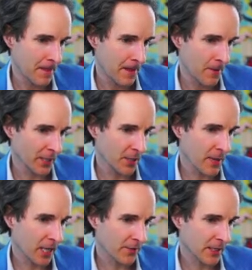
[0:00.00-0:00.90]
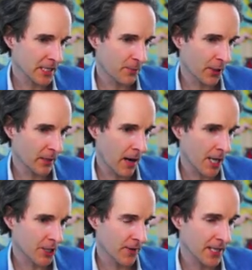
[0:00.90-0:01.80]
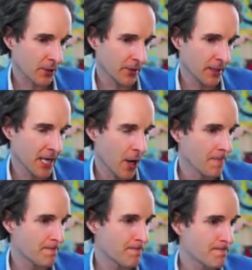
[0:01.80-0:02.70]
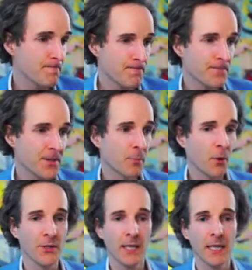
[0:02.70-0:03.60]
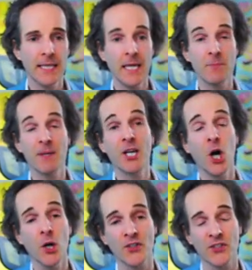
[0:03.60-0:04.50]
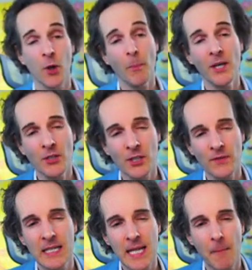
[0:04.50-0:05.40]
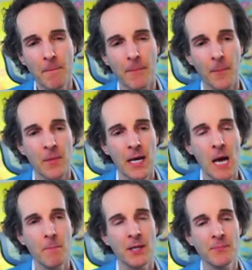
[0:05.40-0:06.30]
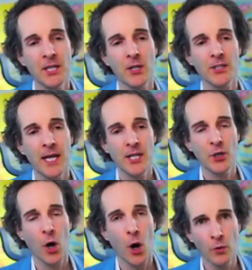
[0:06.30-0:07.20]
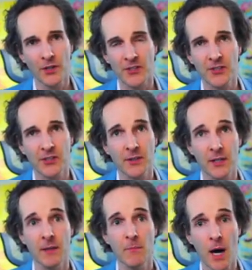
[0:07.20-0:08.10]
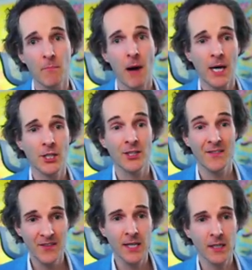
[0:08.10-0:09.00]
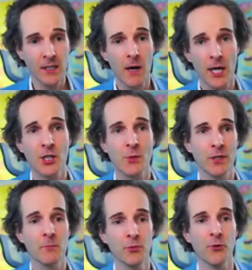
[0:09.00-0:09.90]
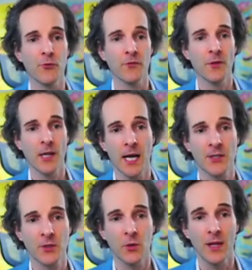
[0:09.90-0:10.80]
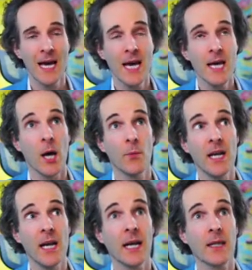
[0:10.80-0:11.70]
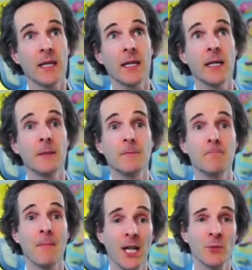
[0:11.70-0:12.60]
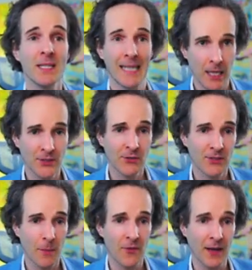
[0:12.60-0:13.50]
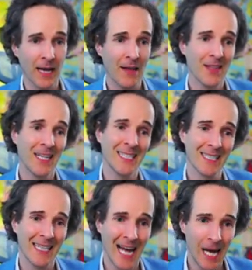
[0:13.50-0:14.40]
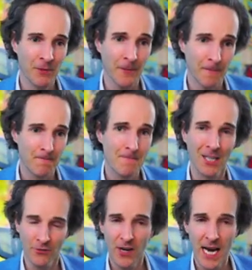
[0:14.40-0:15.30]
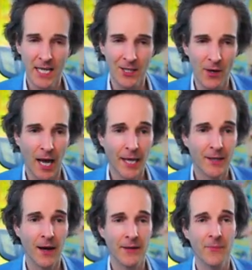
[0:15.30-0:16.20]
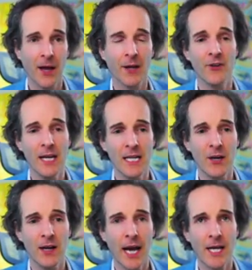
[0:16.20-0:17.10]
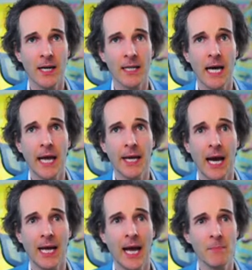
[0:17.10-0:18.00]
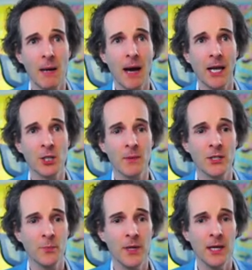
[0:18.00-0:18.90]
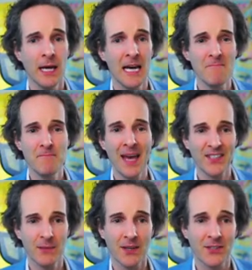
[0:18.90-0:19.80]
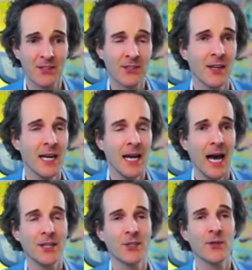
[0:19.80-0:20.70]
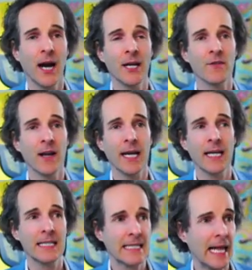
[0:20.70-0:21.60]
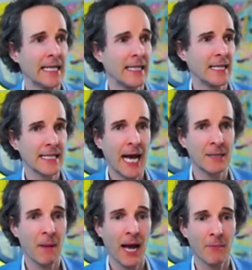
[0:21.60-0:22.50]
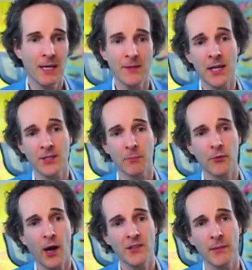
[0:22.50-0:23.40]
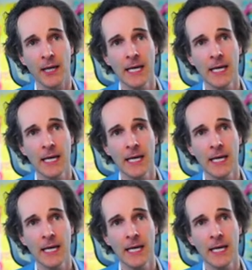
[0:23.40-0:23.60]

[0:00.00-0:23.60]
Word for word: What do you make of the disappointing margin rates on N I O? Disappointing indeed, because not because of the number, but because they told us the margin, the vehicle margins would improve on the last call. And when management tells you something and then it doesn't happen, I really don't like that. I really don't like that. I like I like my management to be pessimists and to kind of like slightly sandbag me and then surprise me.